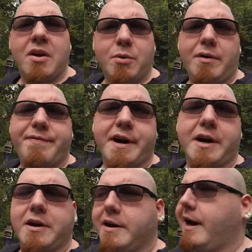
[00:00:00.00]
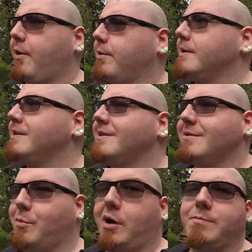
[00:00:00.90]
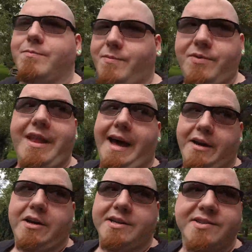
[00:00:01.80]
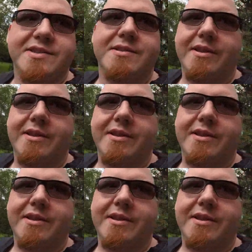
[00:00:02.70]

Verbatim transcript: We'll figure it out. Well, not us.